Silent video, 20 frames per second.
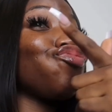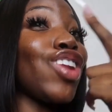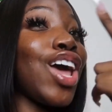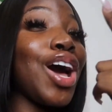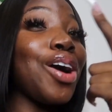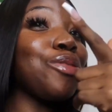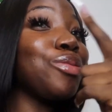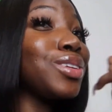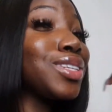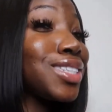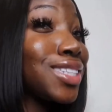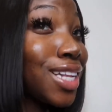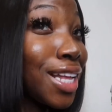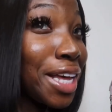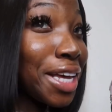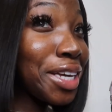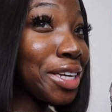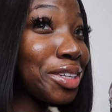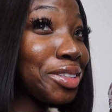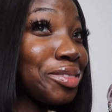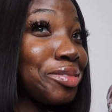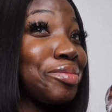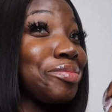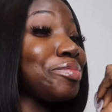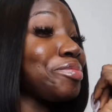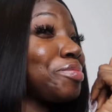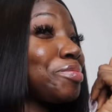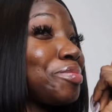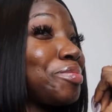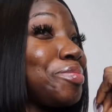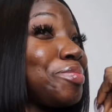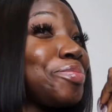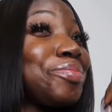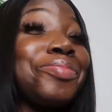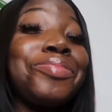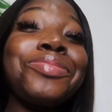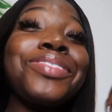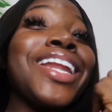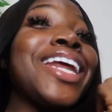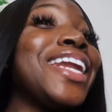I was like,
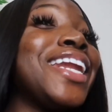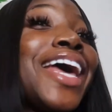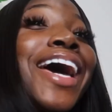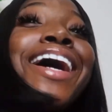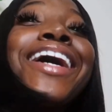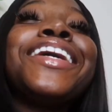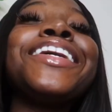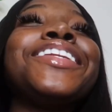now I